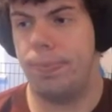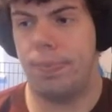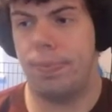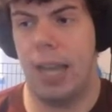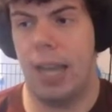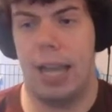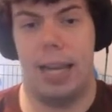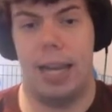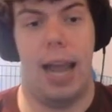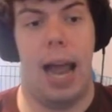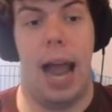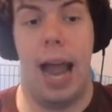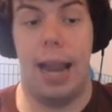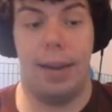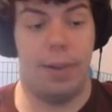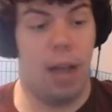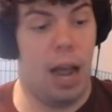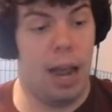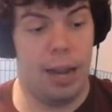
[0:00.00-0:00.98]
and
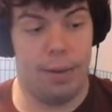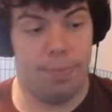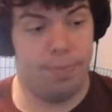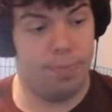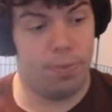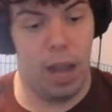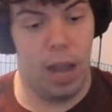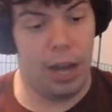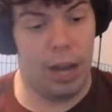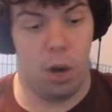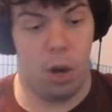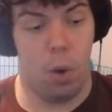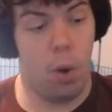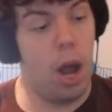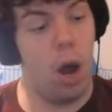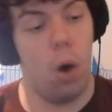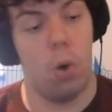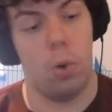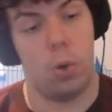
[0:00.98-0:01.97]
I
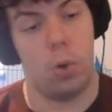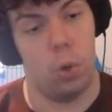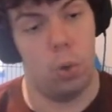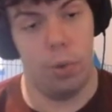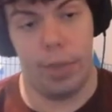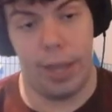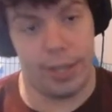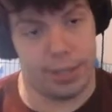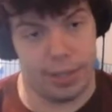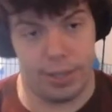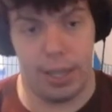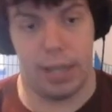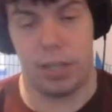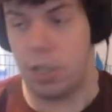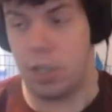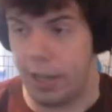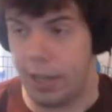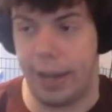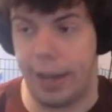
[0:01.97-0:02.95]
go, oh cool, that's
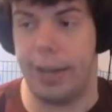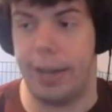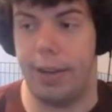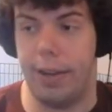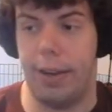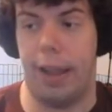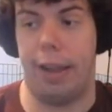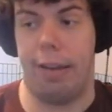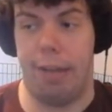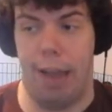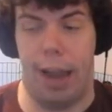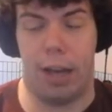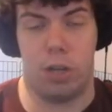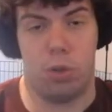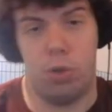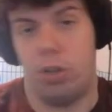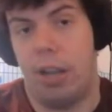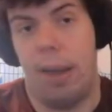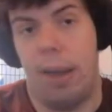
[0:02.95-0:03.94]
just like an
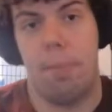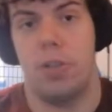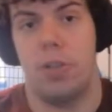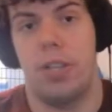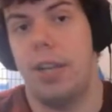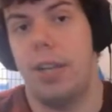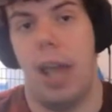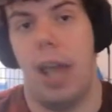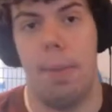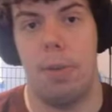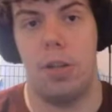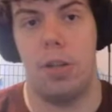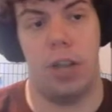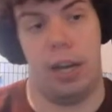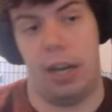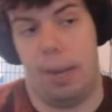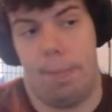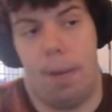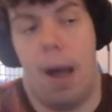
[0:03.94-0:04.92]
extra 10% damage,
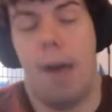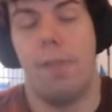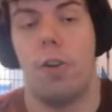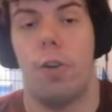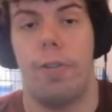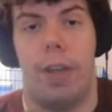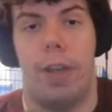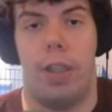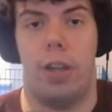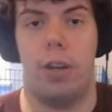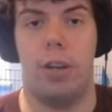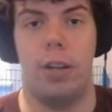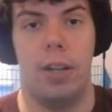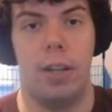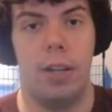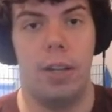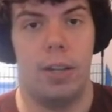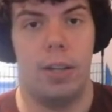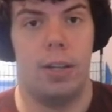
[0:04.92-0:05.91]
like a Pavo Feather.
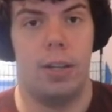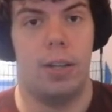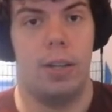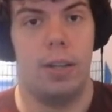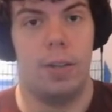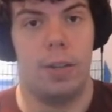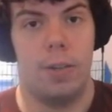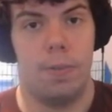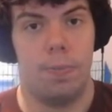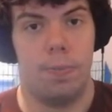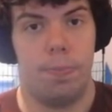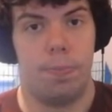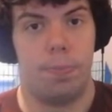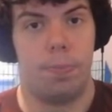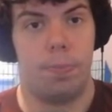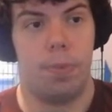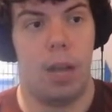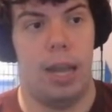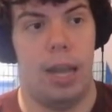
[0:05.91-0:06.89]

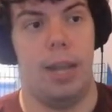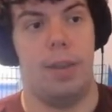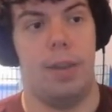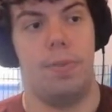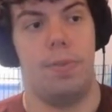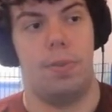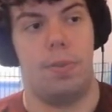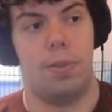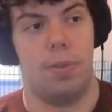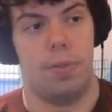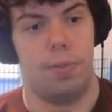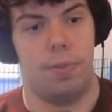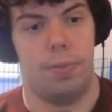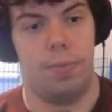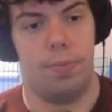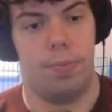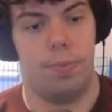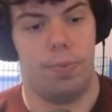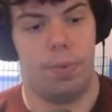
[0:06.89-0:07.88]
And
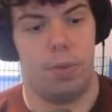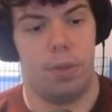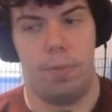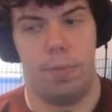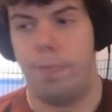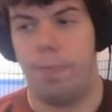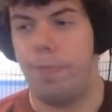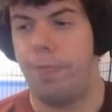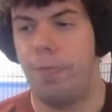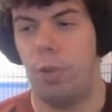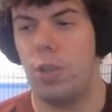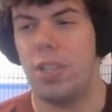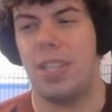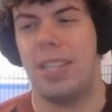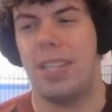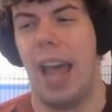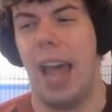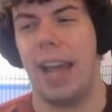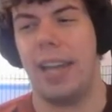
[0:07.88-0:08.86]
full
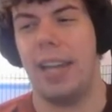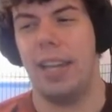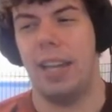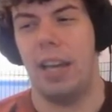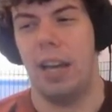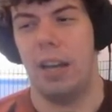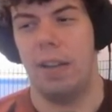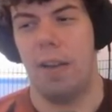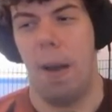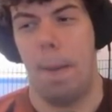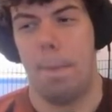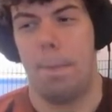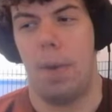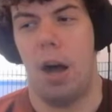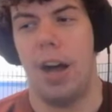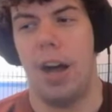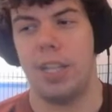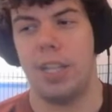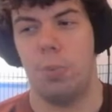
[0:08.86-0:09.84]
stacking a
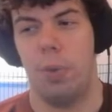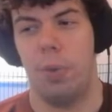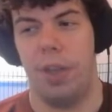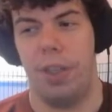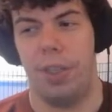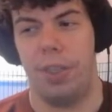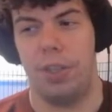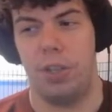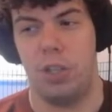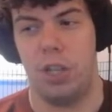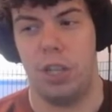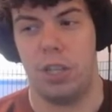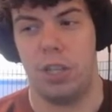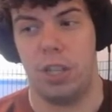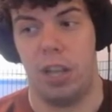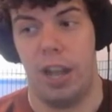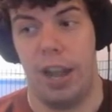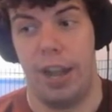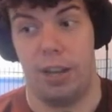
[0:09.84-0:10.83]
boss with
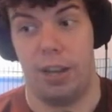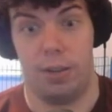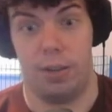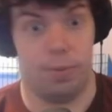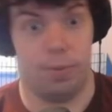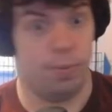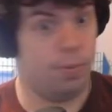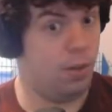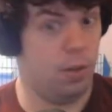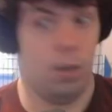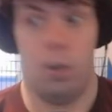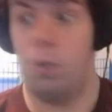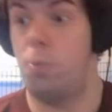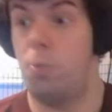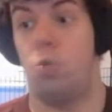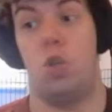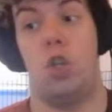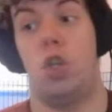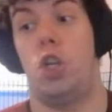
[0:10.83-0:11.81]
just like
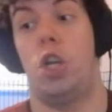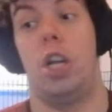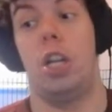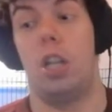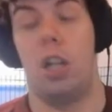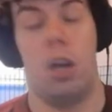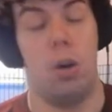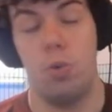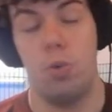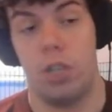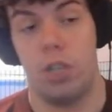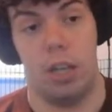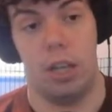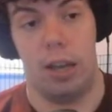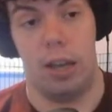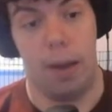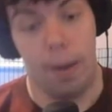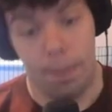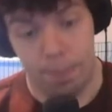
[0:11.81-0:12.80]
shitloads
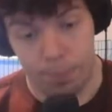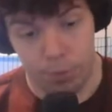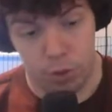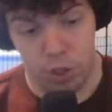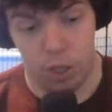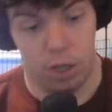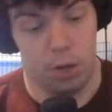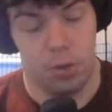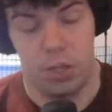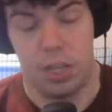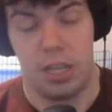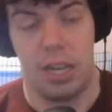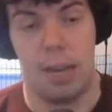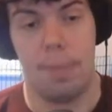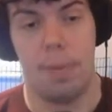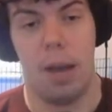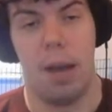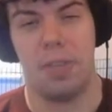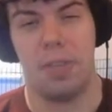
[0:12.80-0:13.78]
of
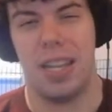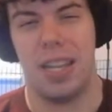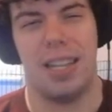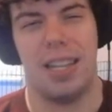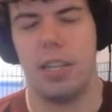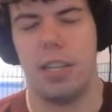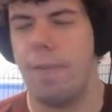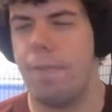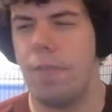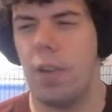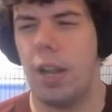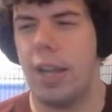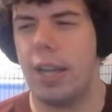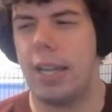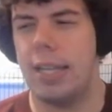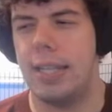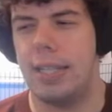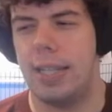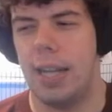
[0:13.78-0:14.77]
debuffs, it doesn't feel
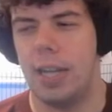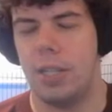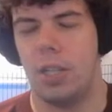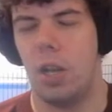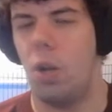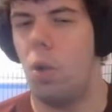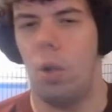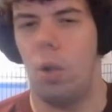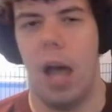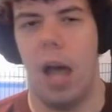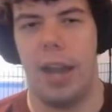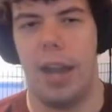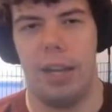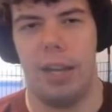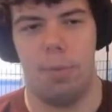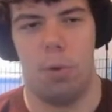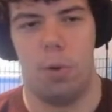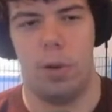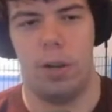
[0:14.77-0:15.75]
like it does a whole lot
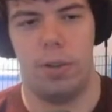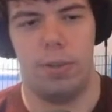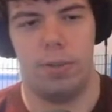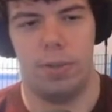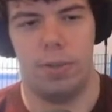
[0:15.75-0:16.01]
anymore.